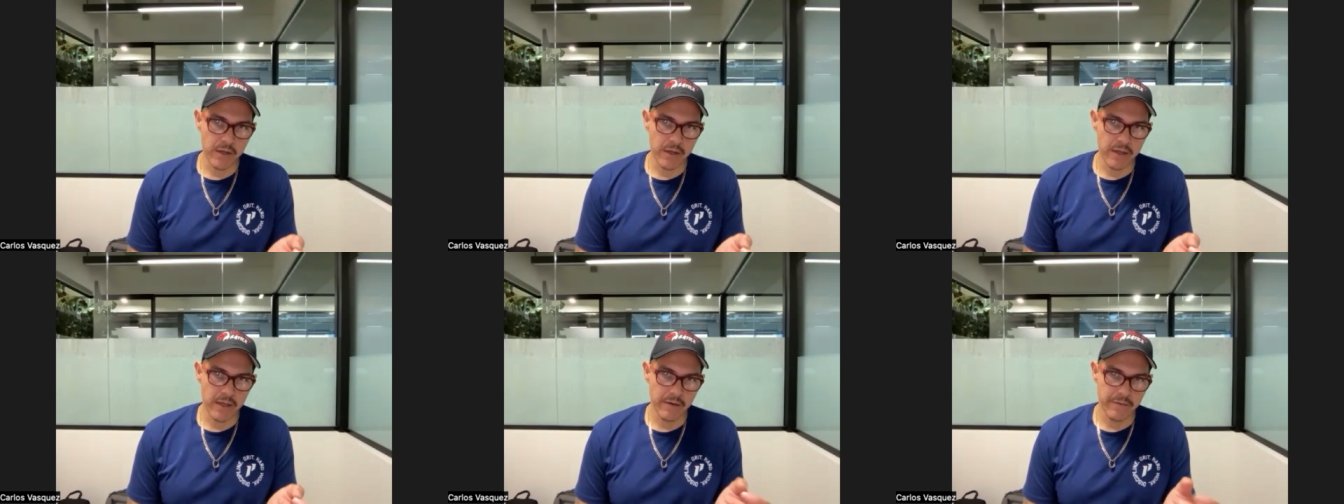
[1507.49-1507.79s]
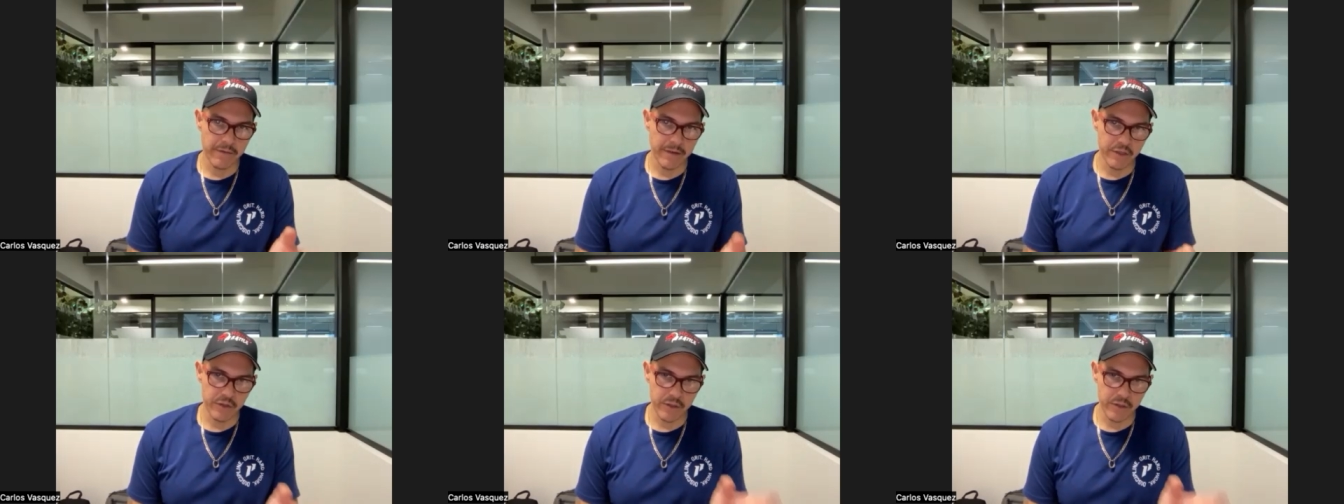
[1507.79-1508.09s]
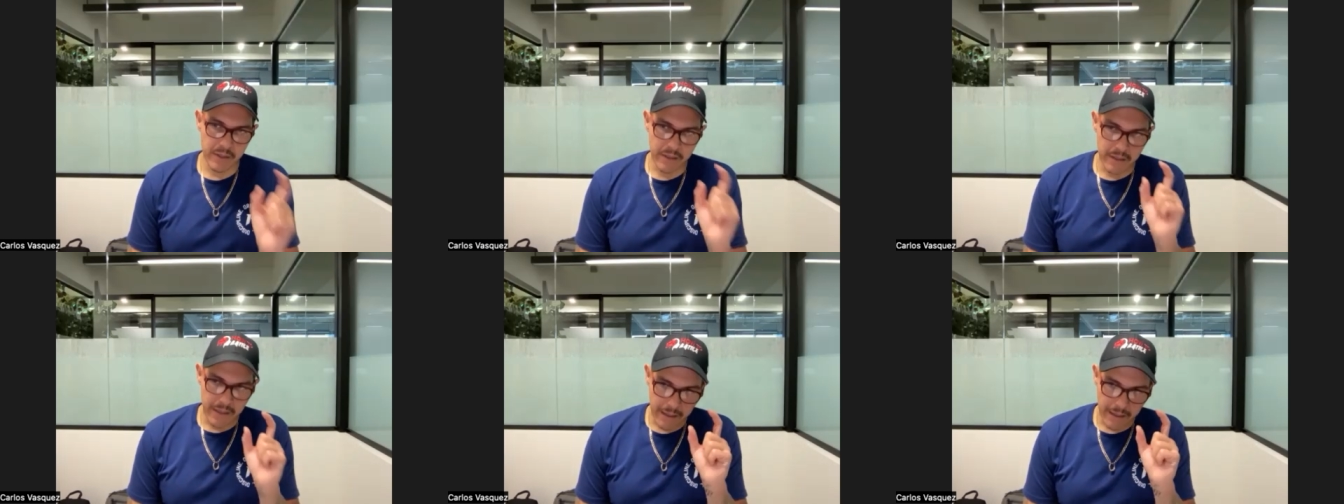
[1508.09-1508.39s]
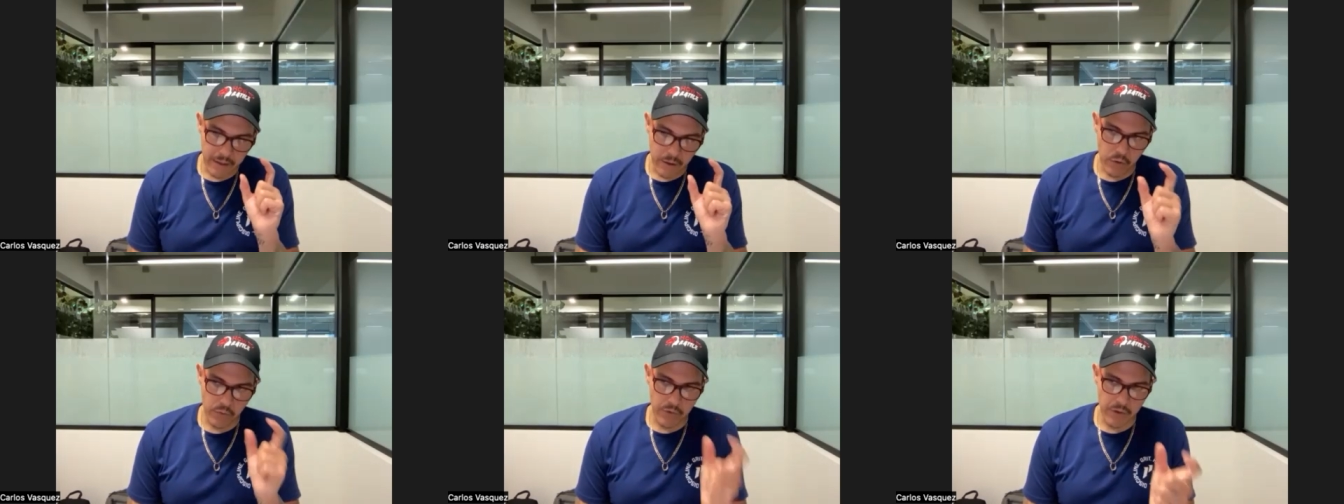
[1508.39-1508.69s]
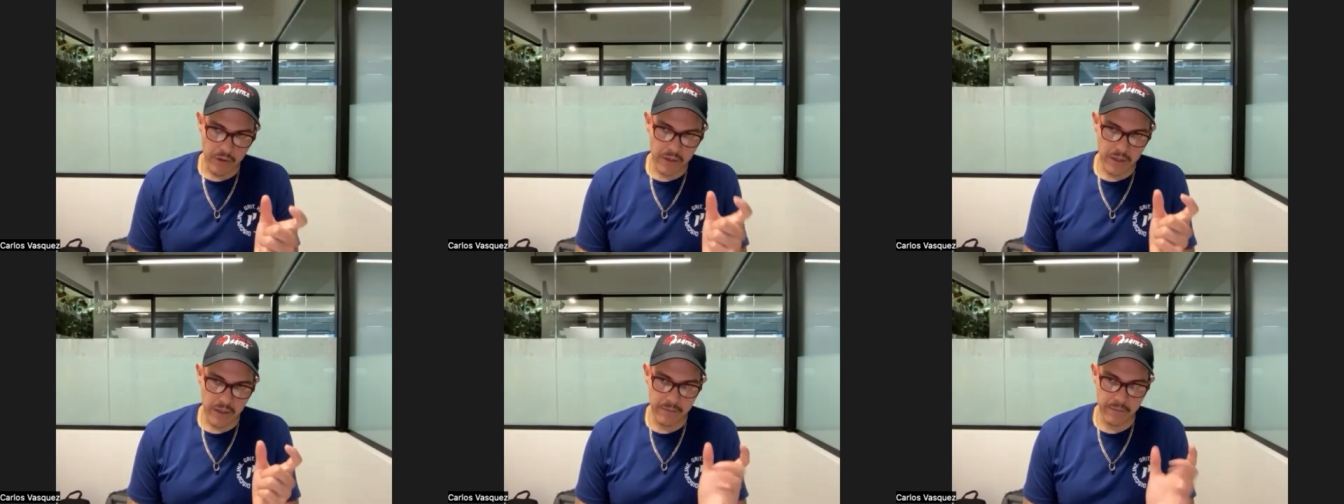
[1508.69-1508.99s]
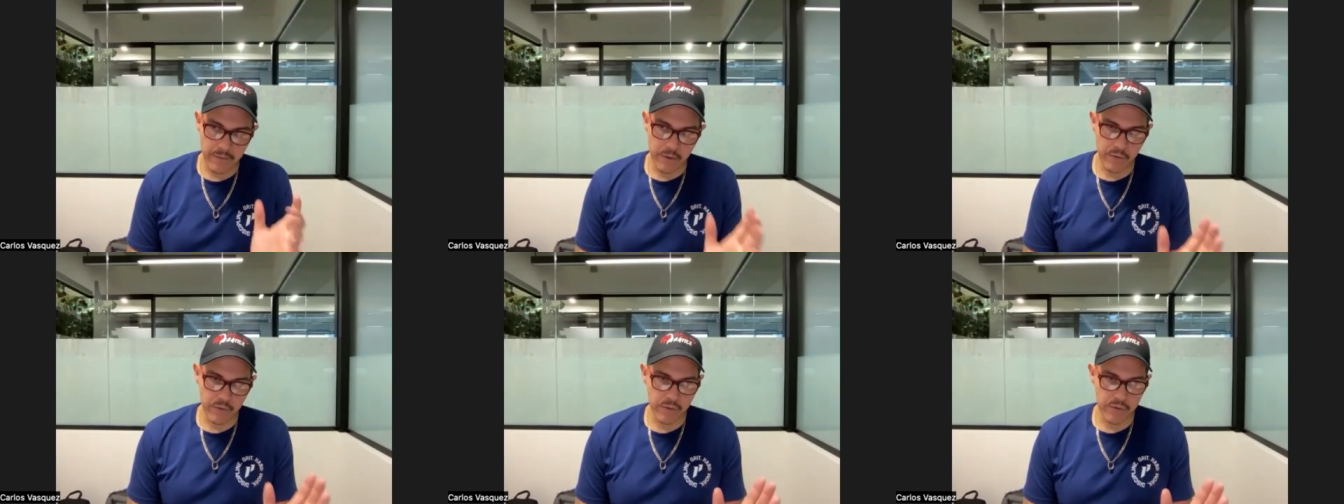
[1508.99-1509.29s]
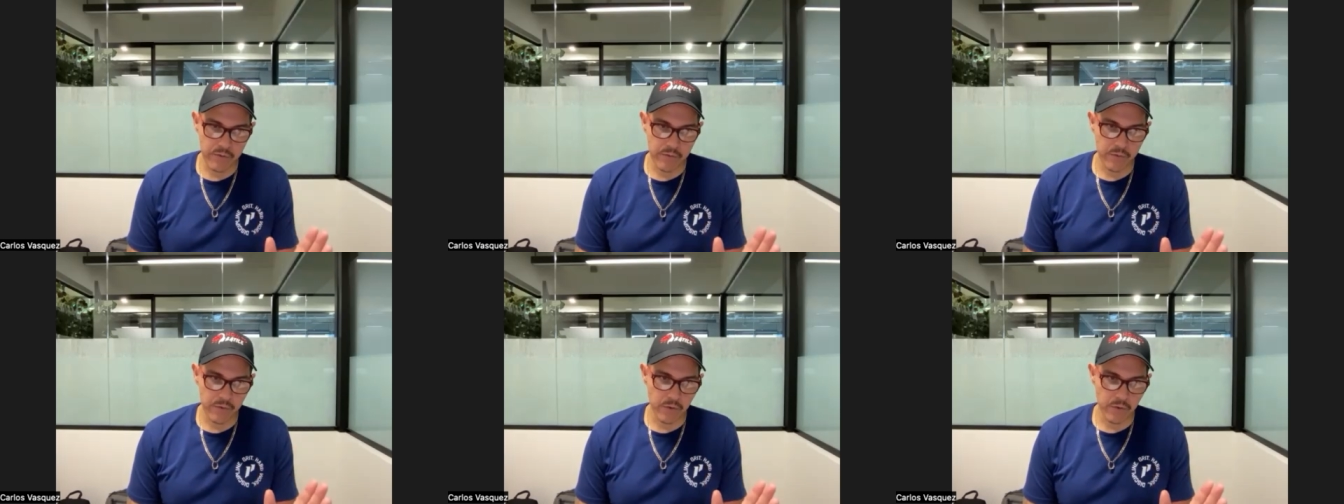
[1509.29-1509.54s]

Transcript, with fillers: and eventually like overcome those